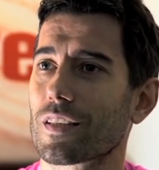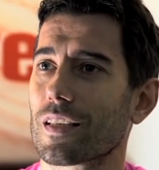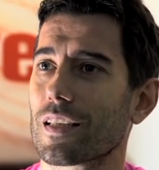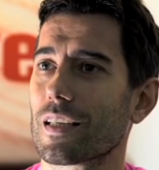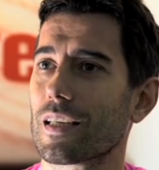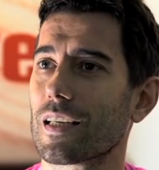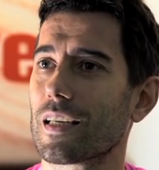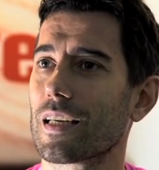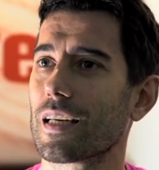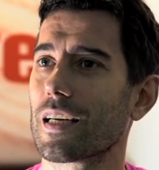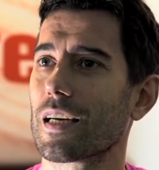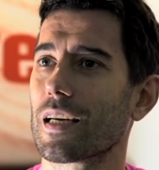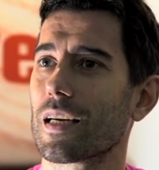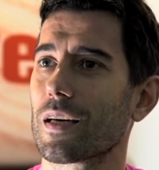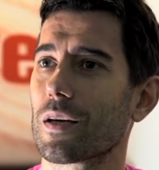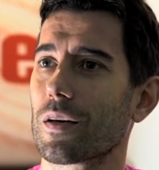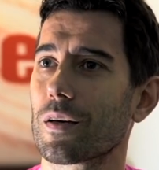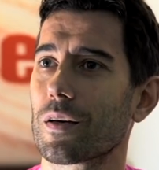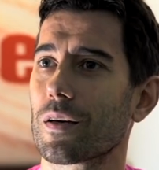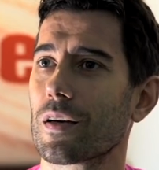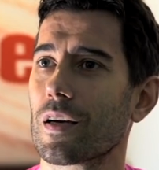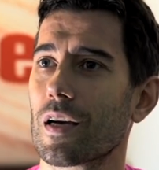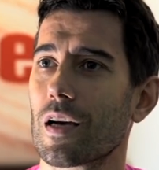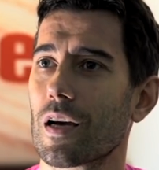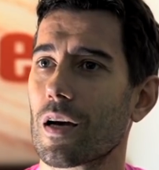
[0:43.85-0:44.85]

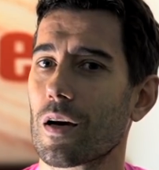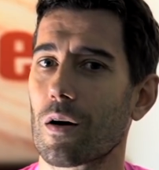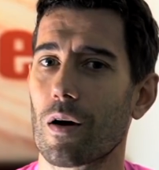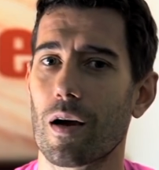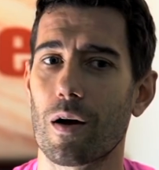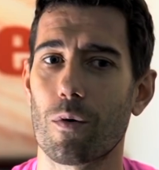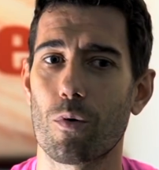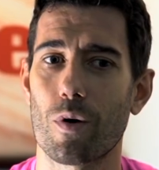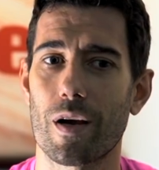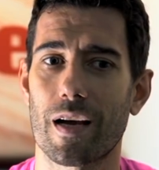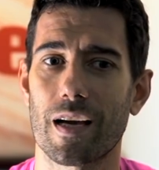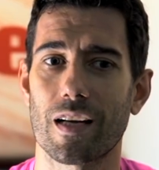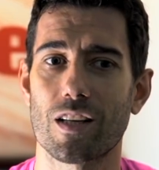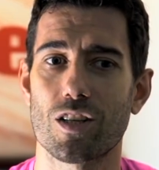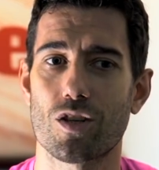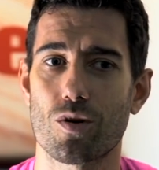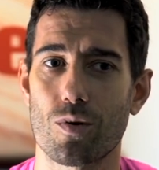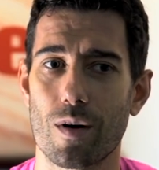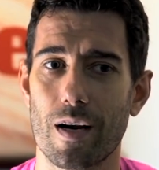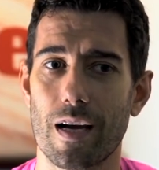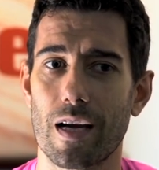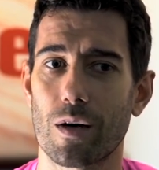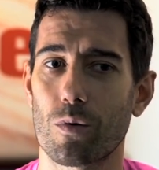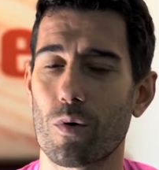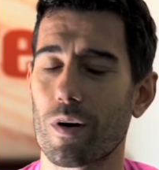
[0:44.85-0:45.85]
We can
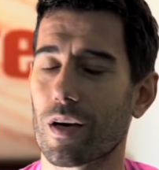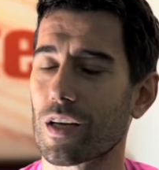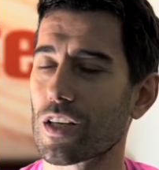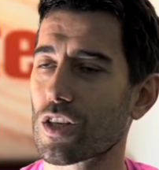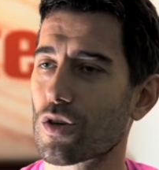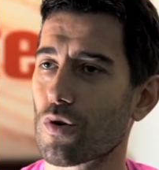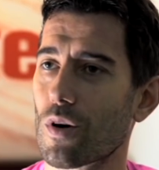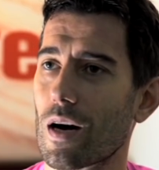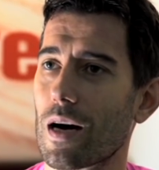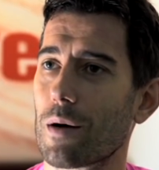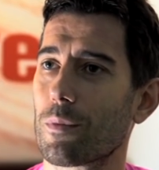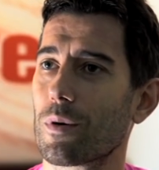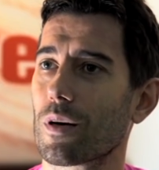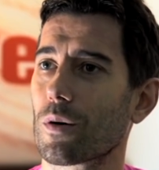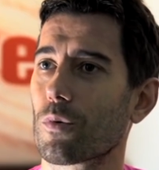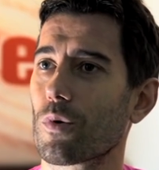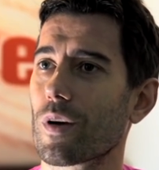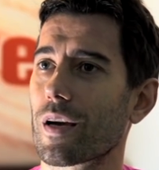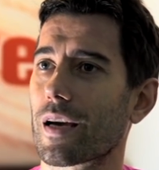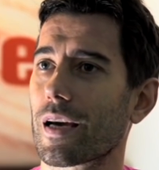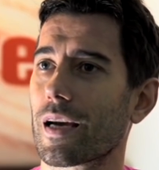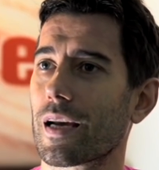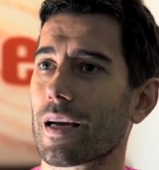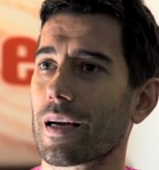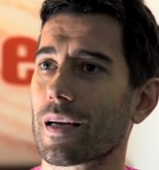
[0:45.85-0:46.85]
train, we can travel, we
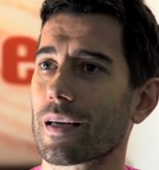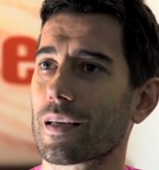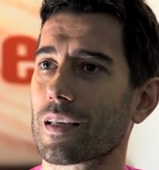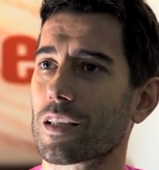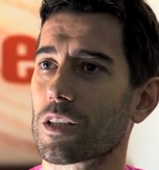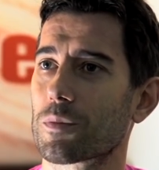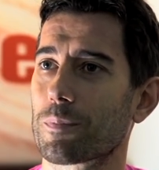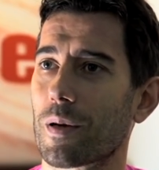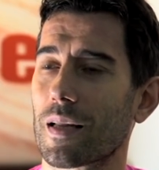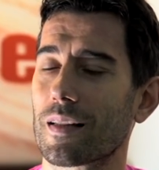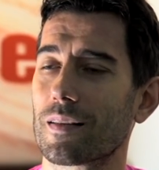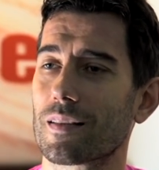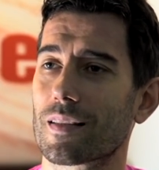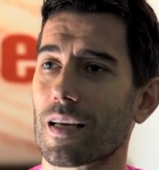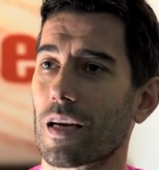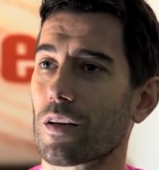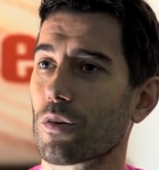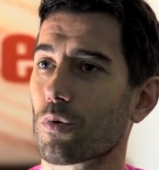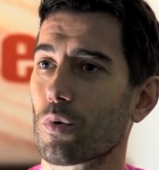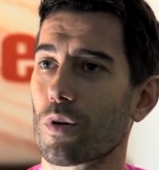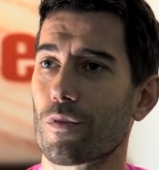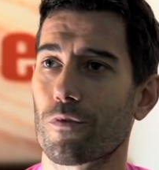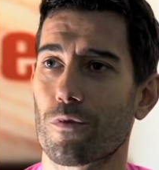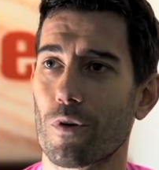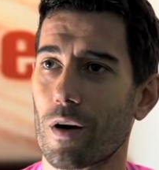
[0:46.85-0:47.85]
can spend time
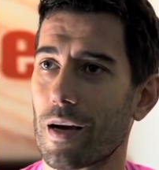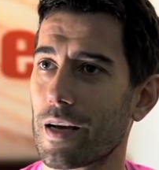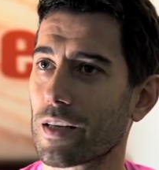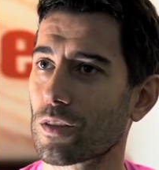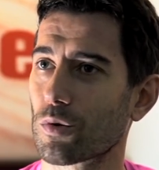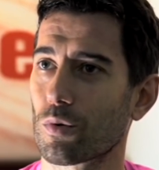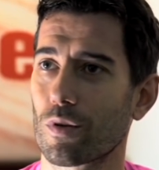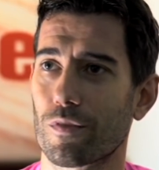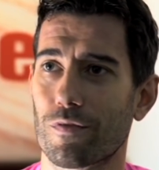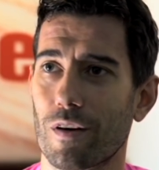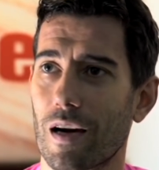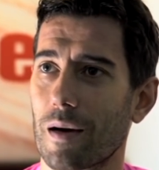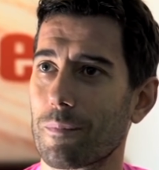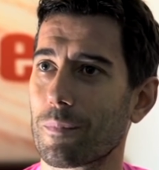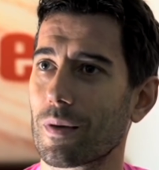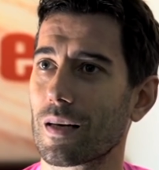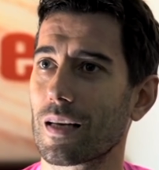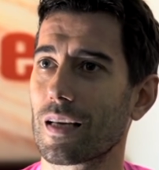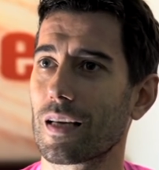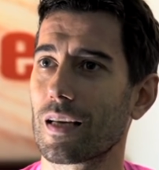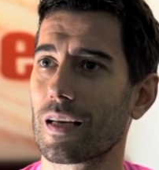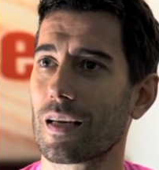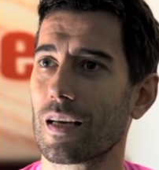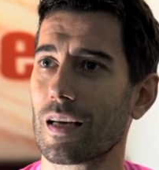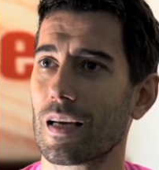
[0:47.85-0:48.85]
with friends, with
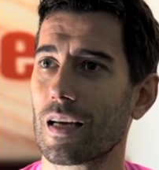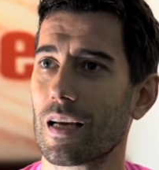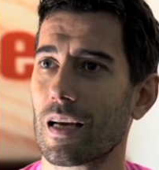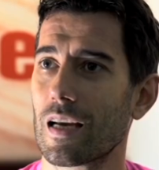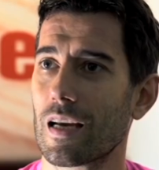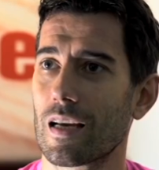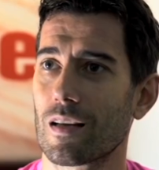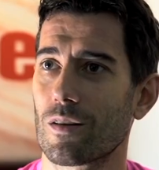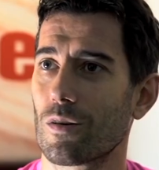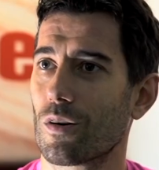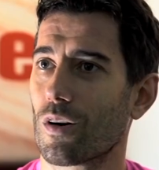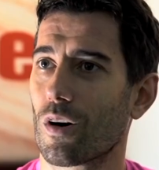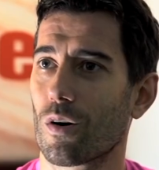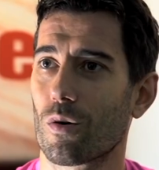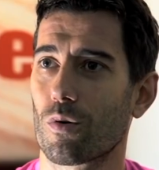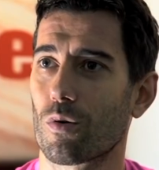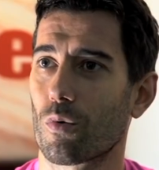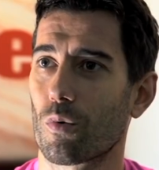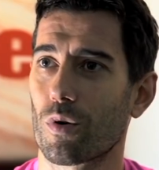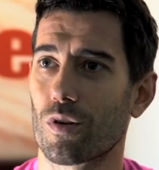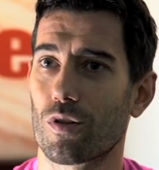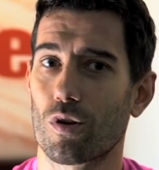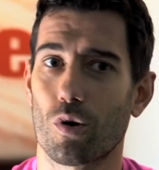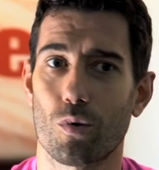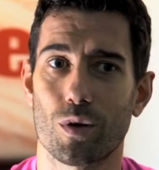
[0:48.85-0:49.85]
family, you know,
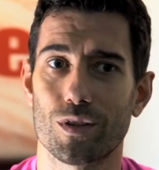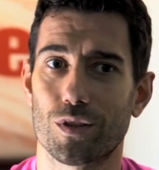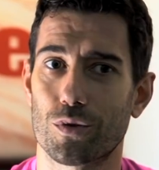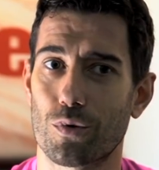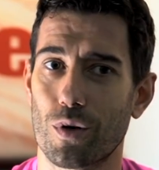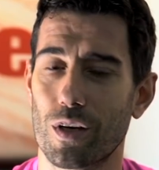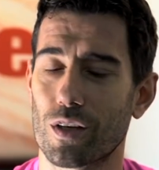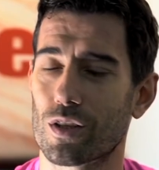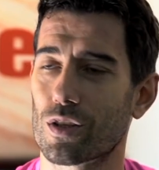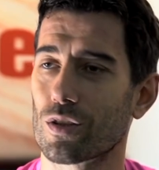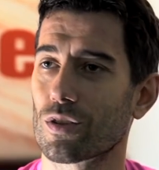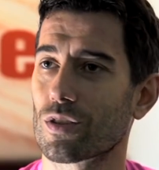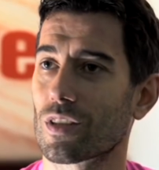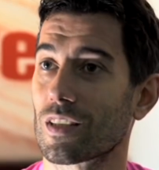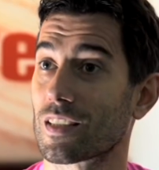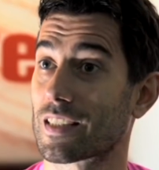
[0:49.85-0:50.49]
with no restrictions.